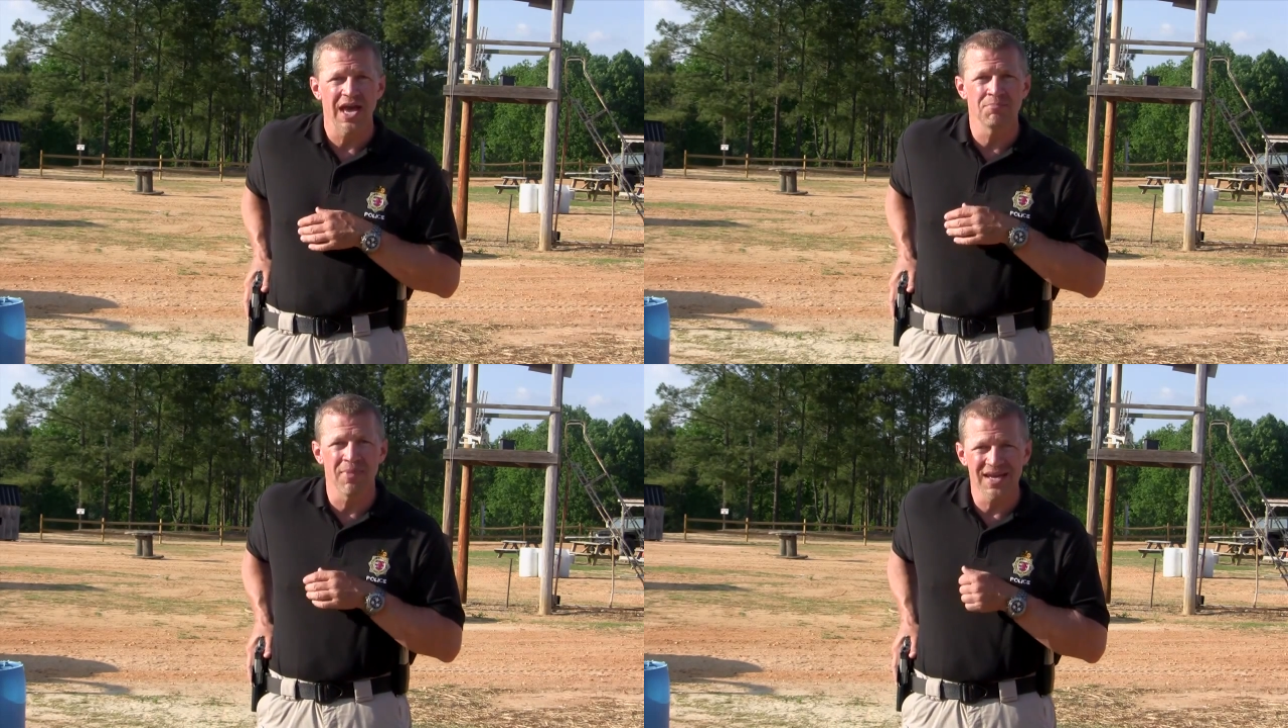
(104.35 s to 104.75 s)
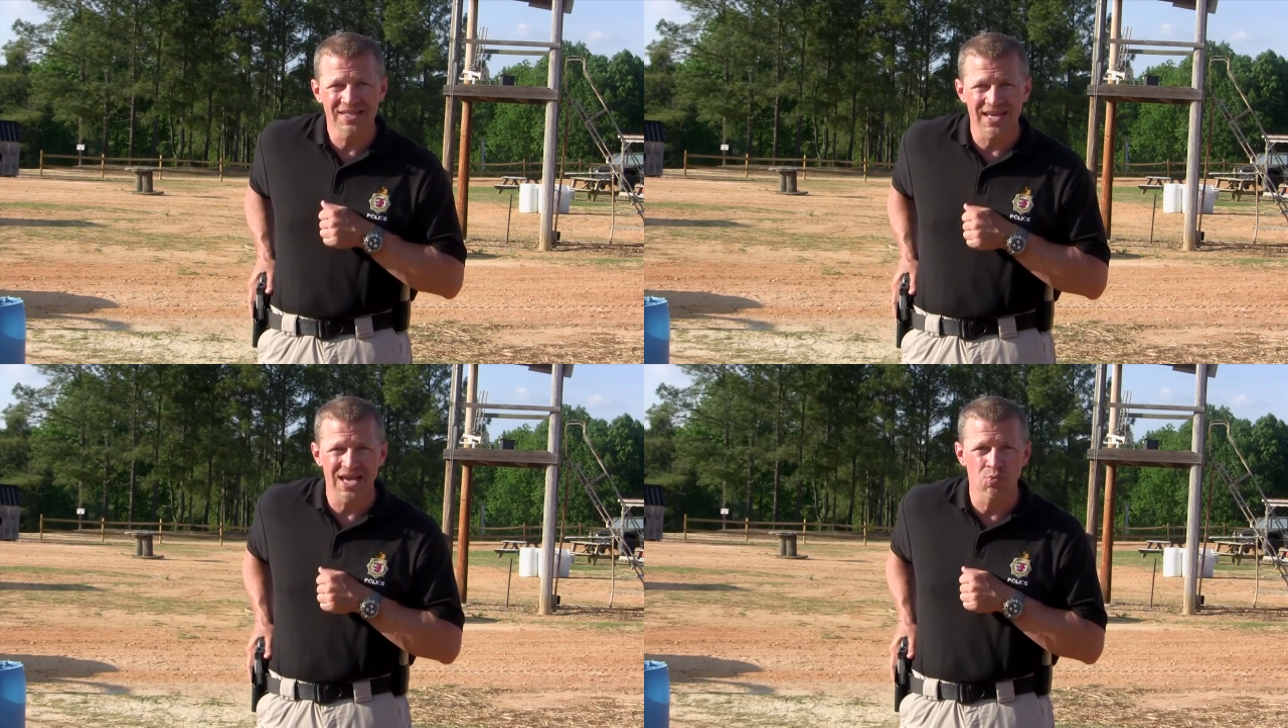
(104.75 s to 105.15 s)
and
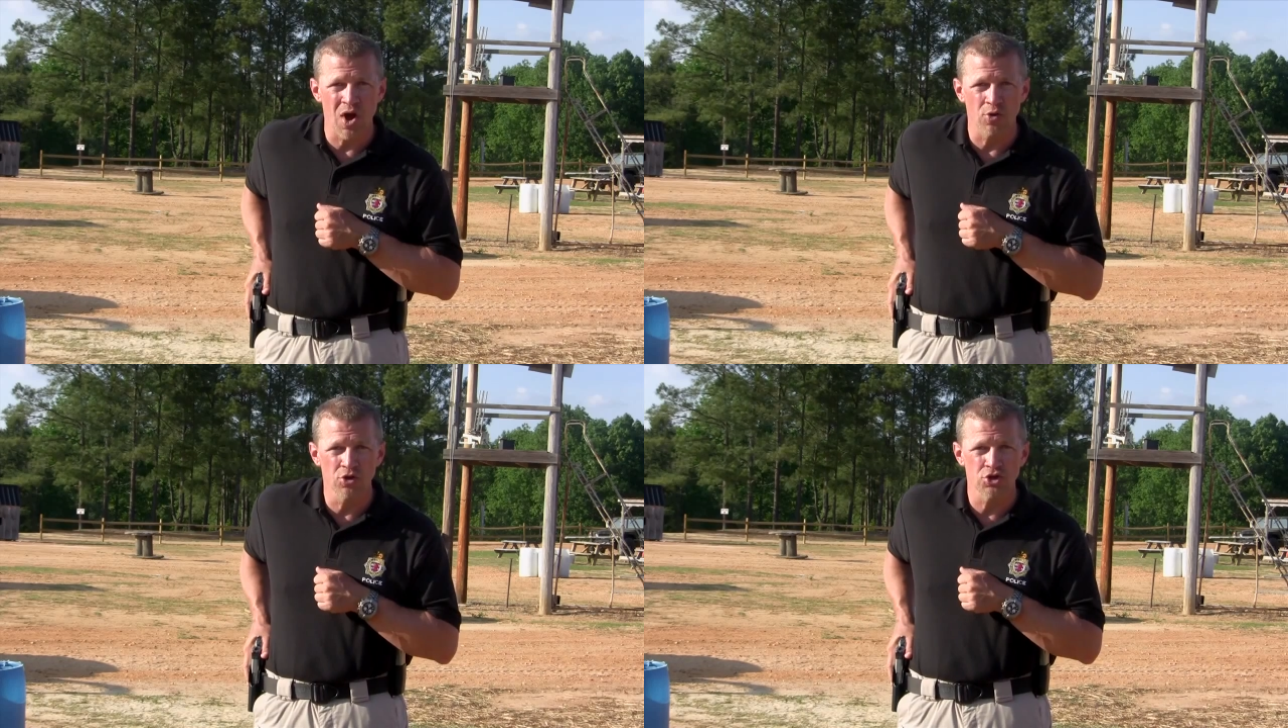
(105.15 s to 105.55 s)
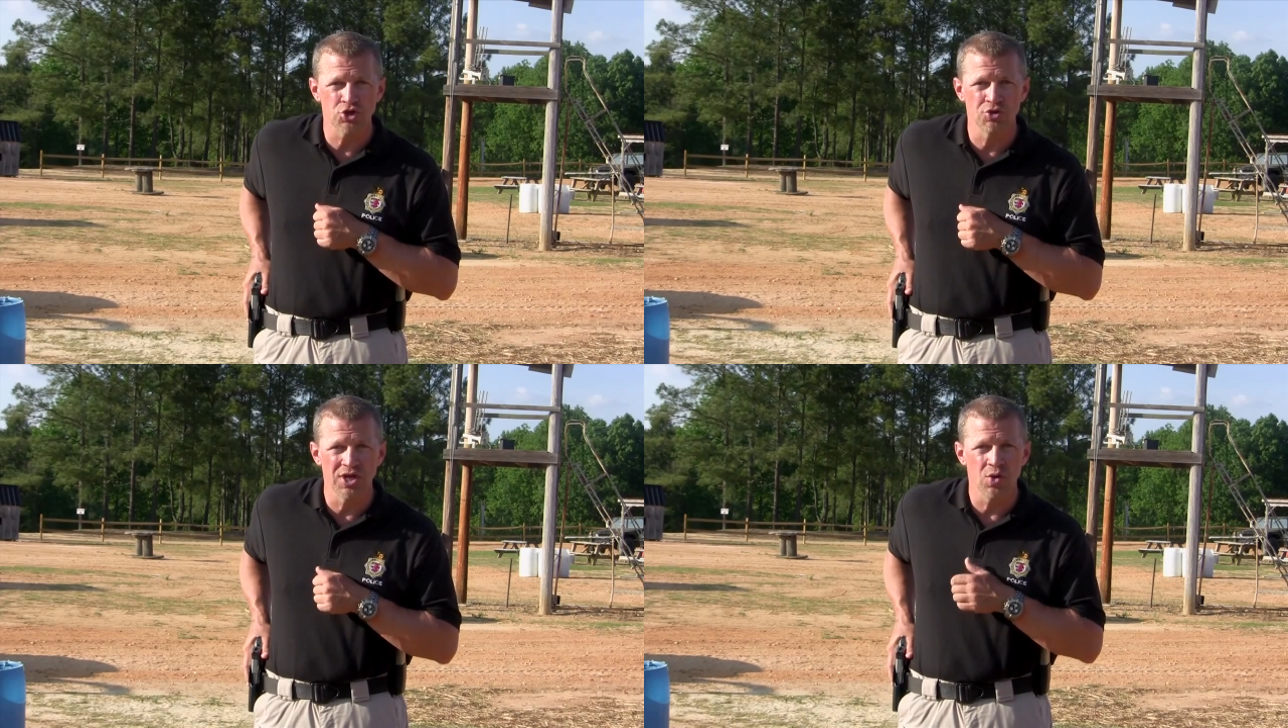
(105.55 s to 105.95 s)
maintain while you're
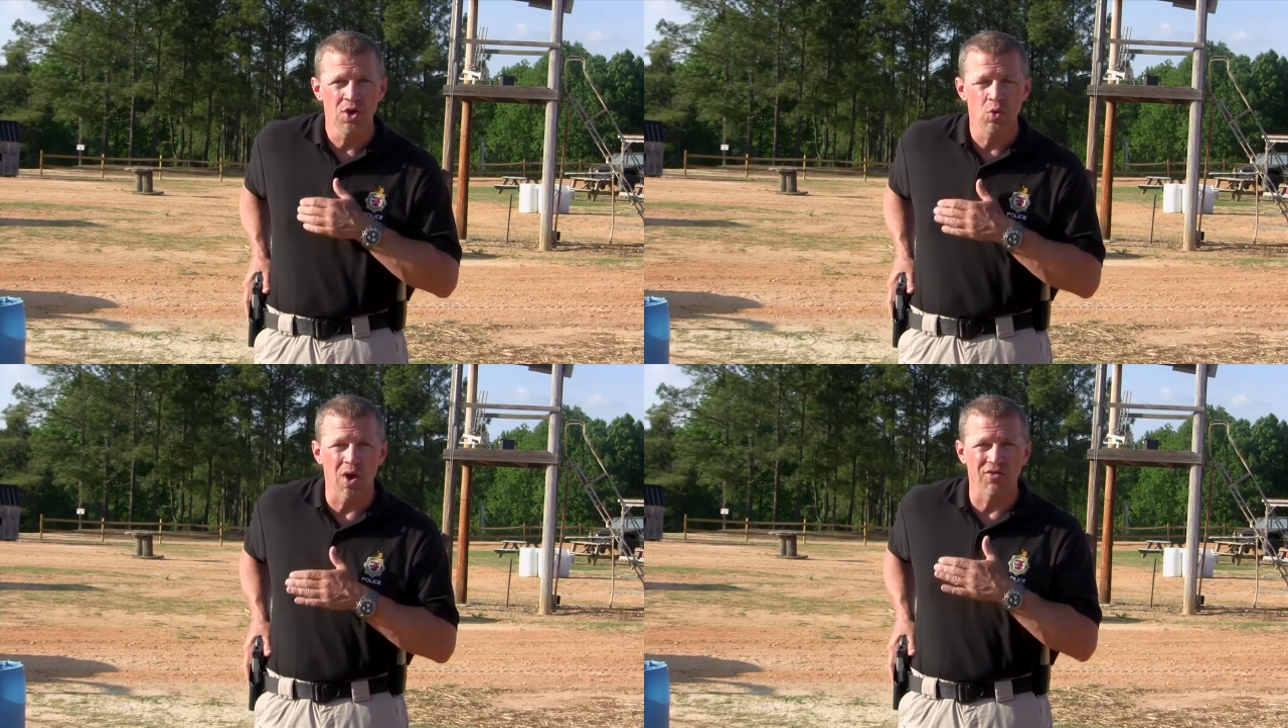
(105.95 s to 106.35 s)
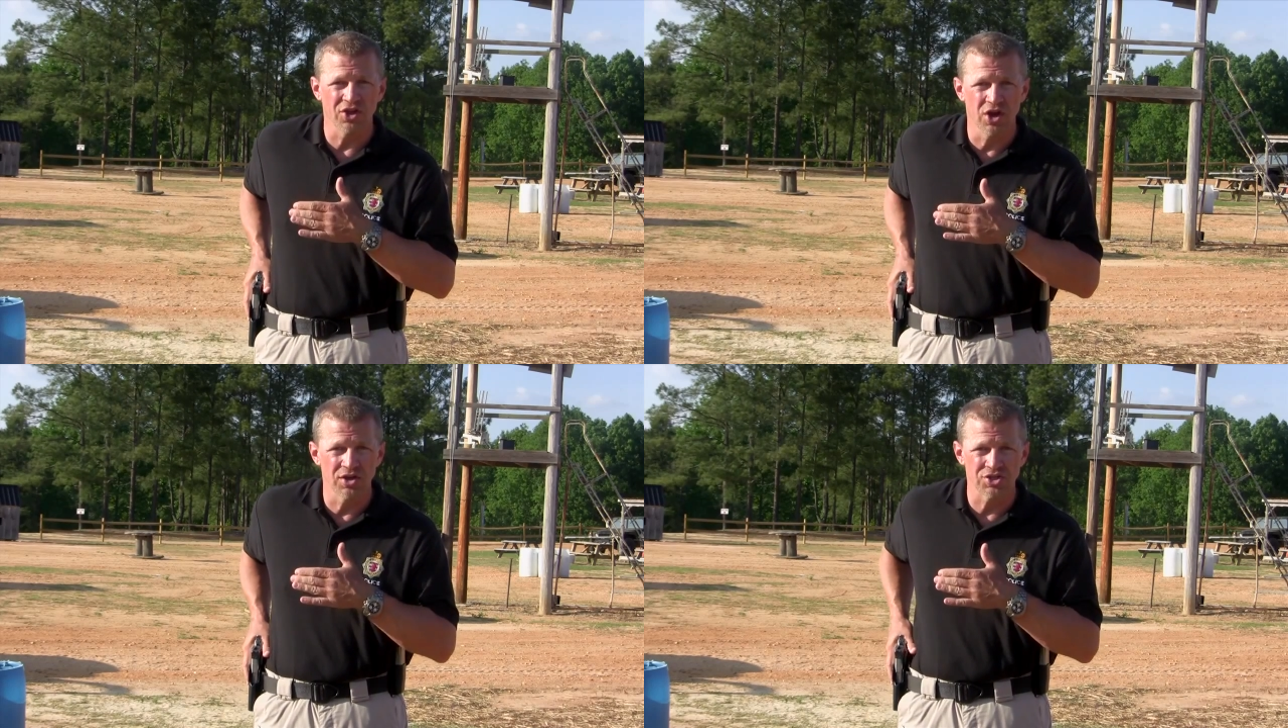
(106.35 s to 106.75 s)
shooting while the
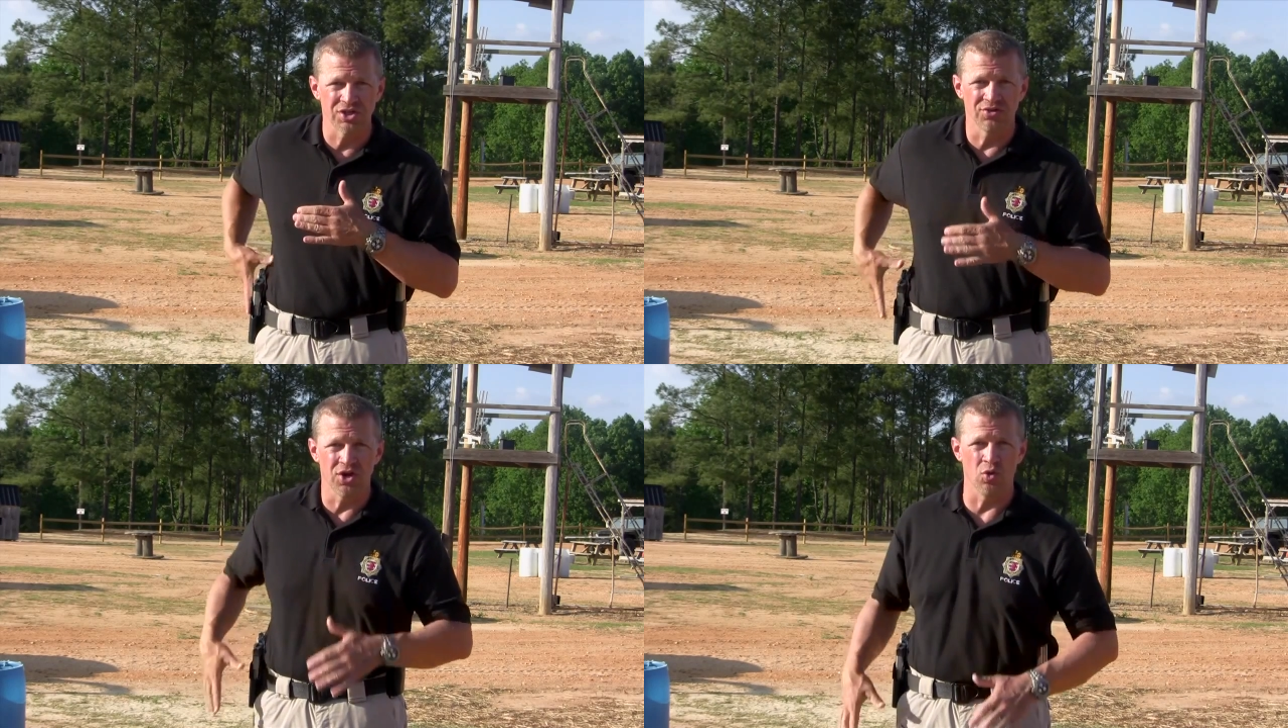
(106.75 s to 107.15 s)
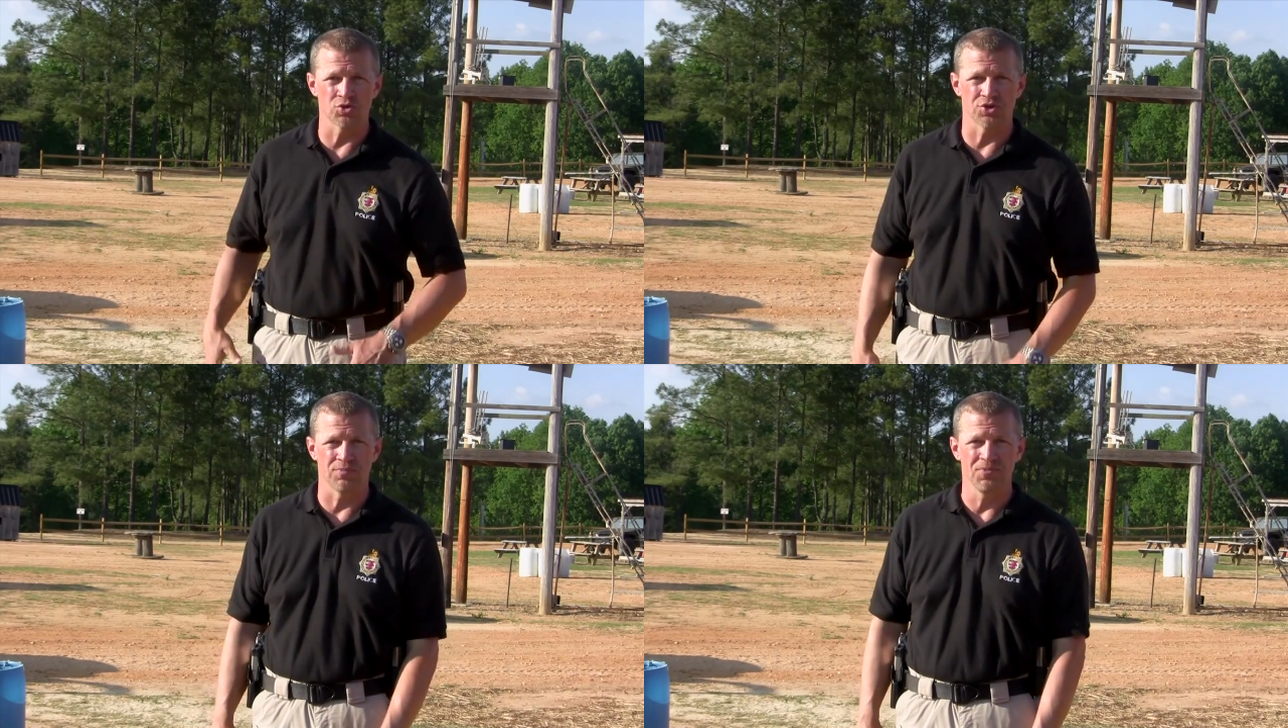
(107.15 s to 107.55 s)
gun is still in the
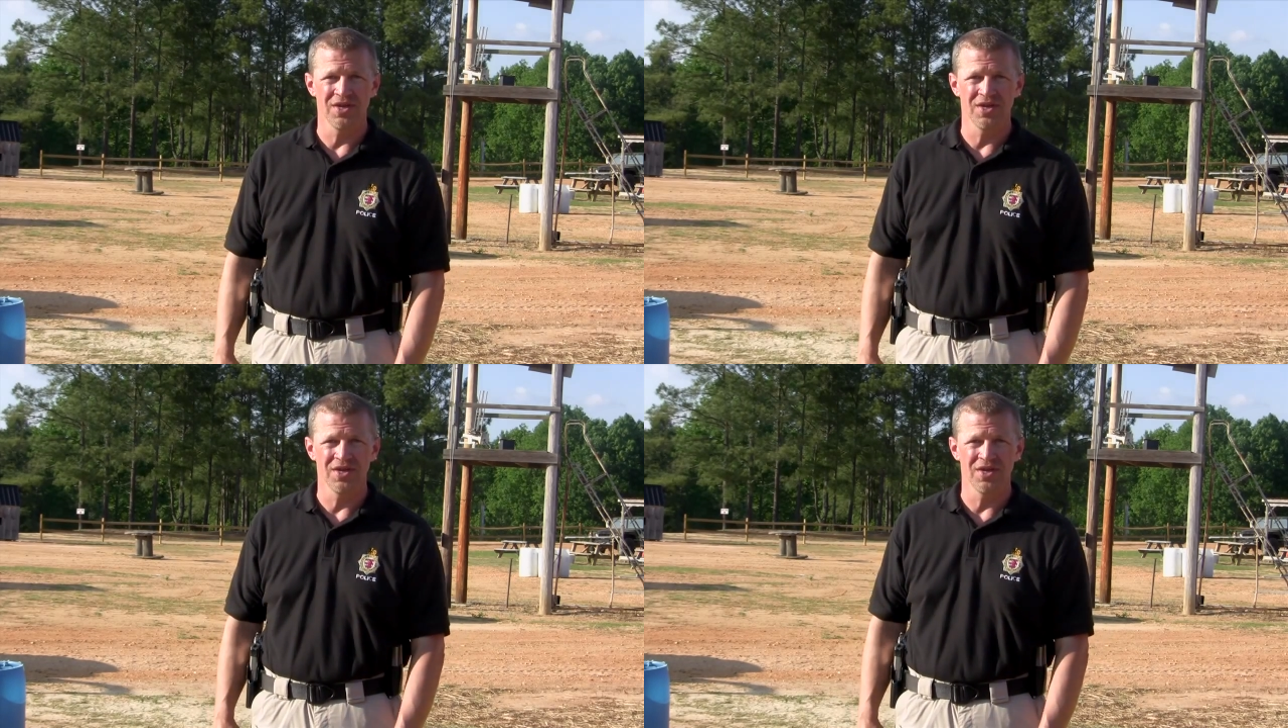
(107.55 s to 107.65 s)
holster.